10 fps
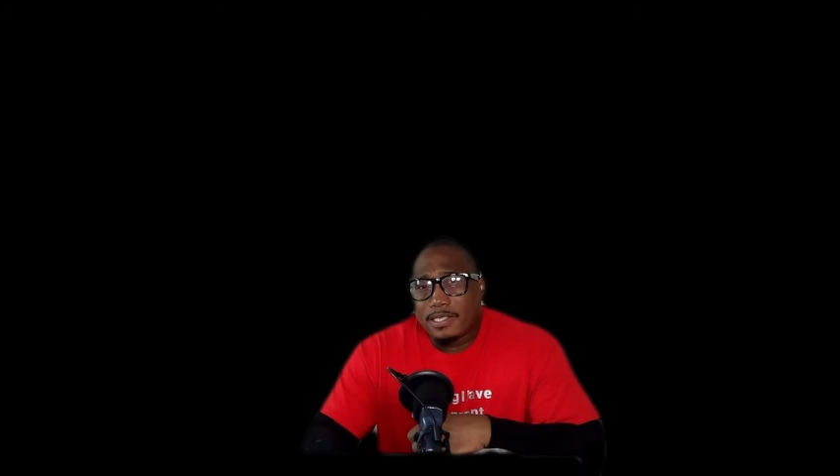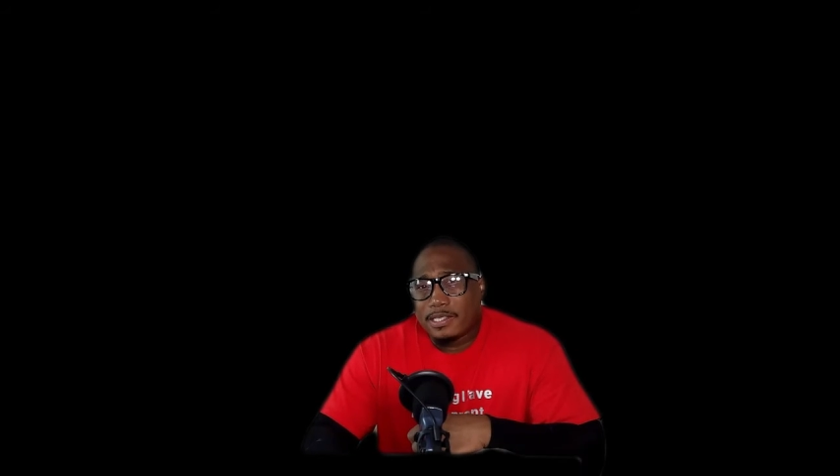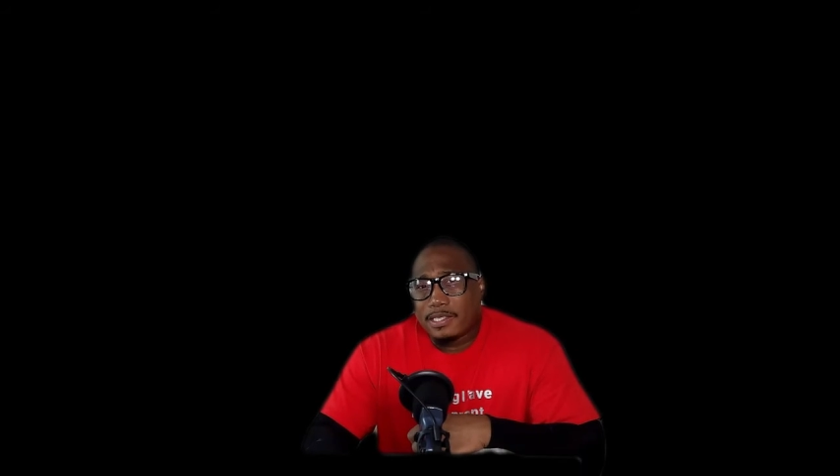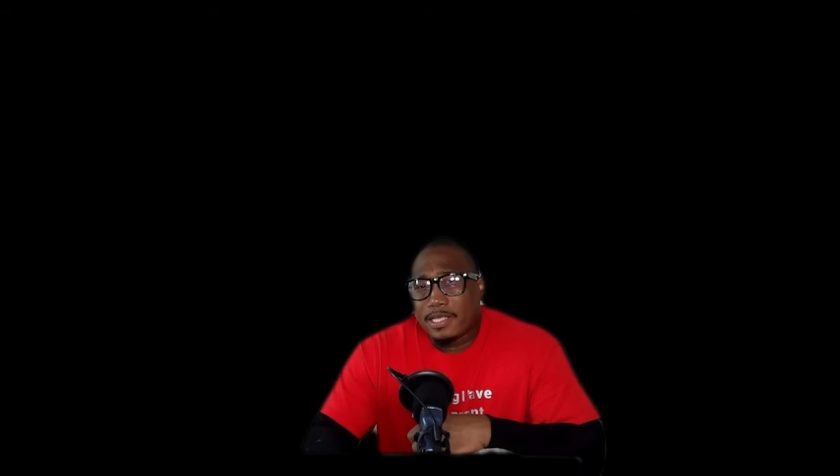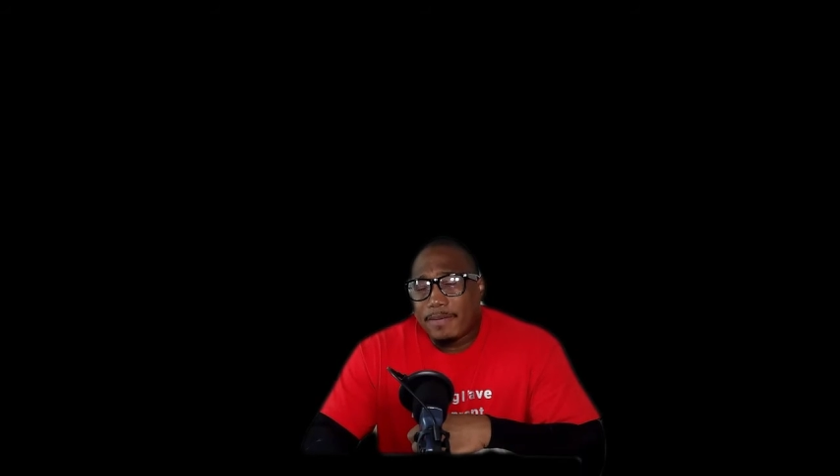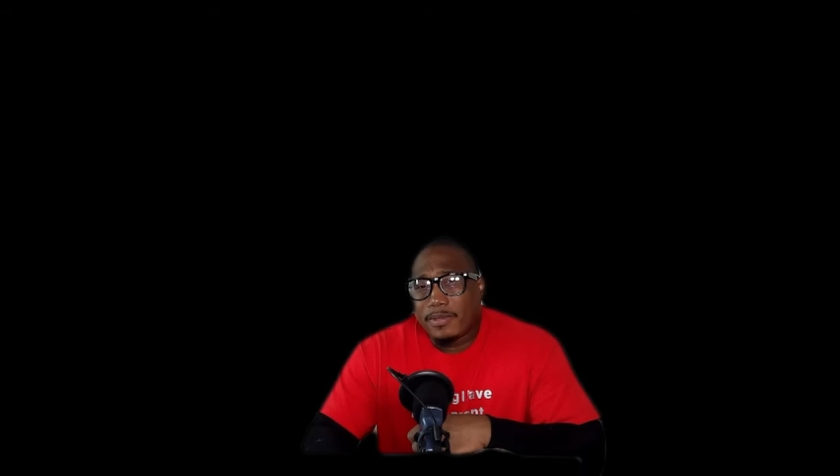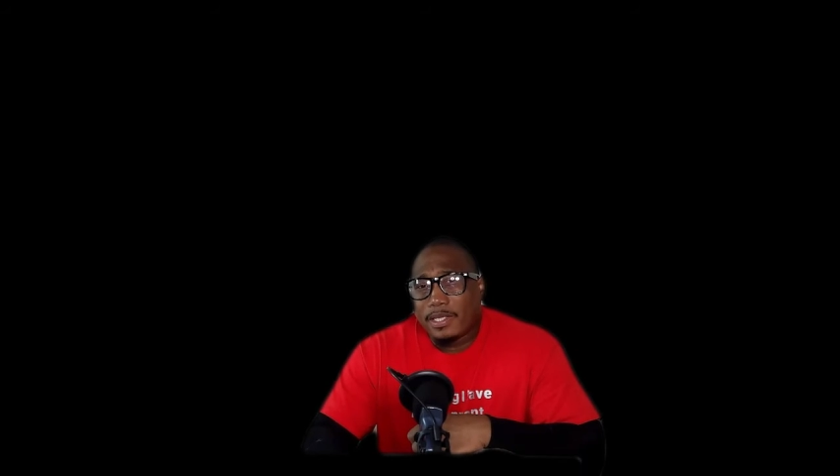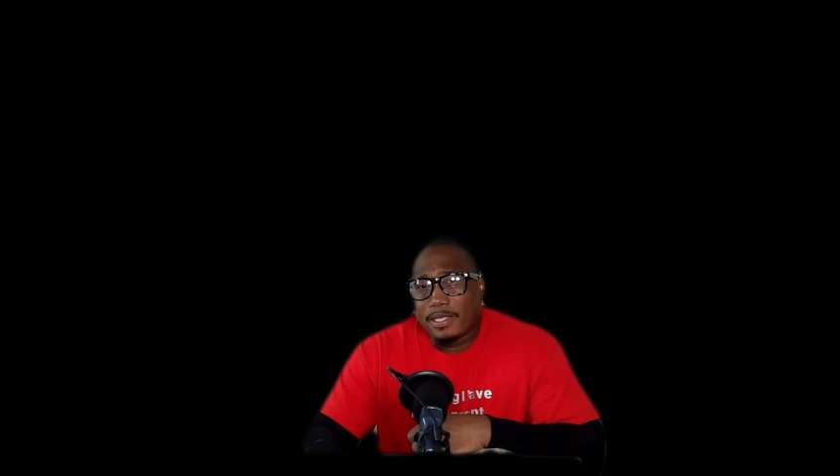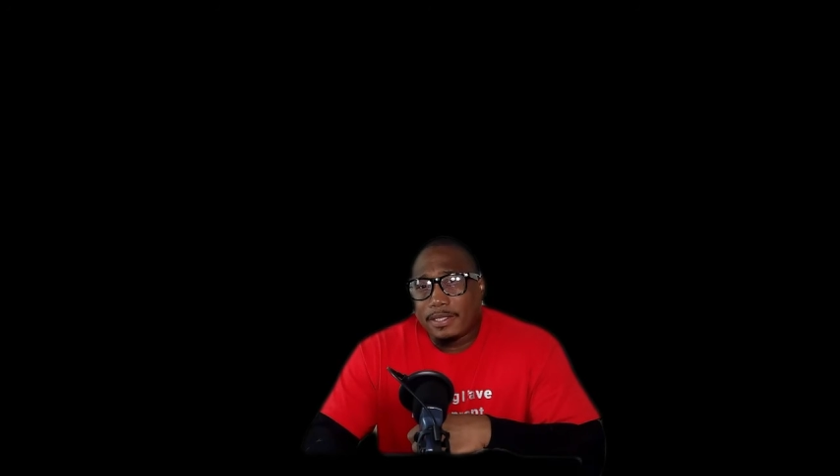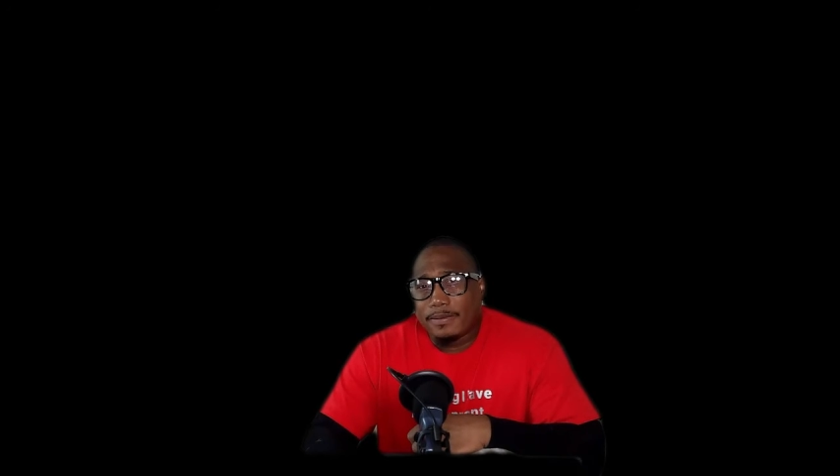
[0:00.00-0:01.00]
is
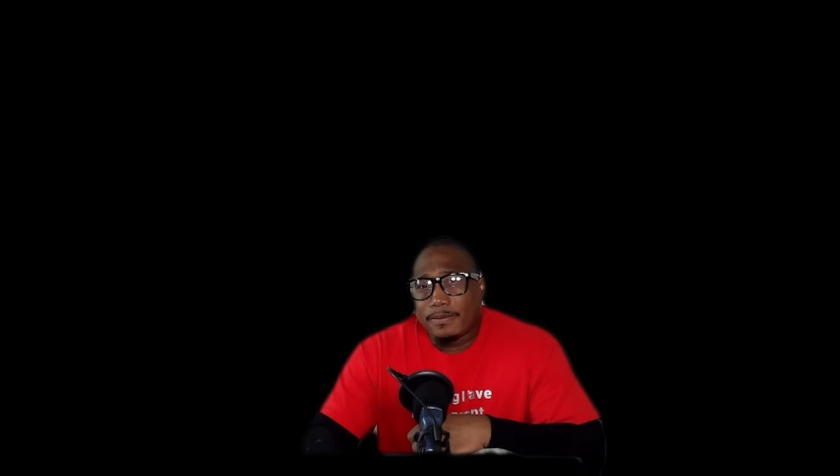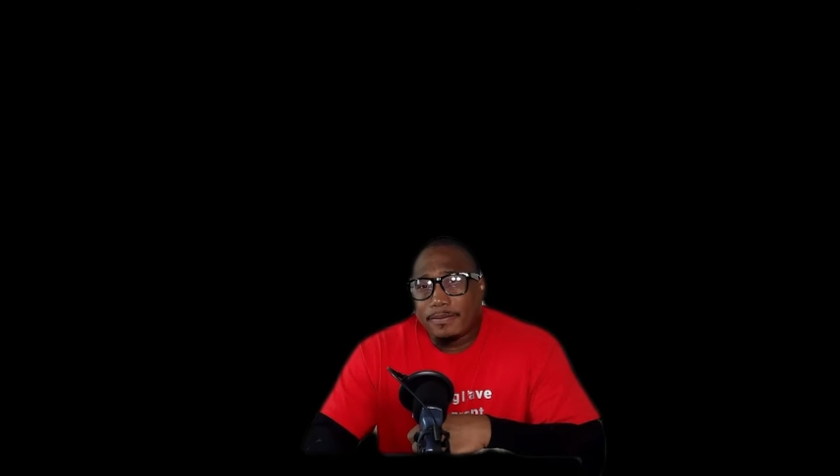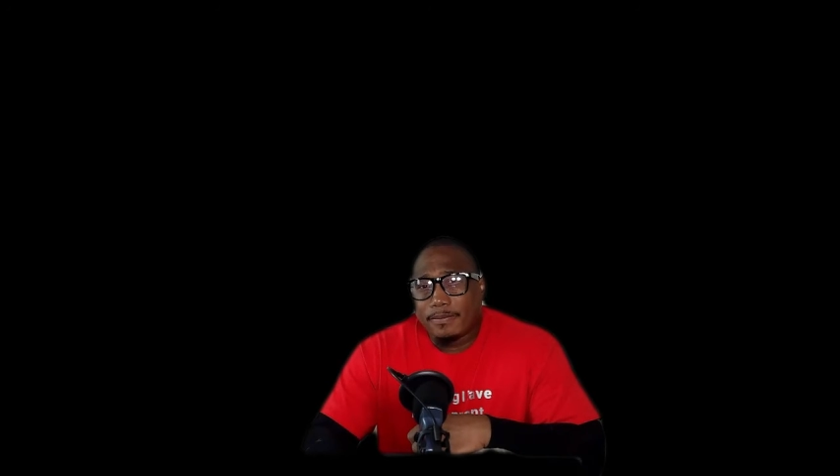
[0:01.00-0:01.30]
something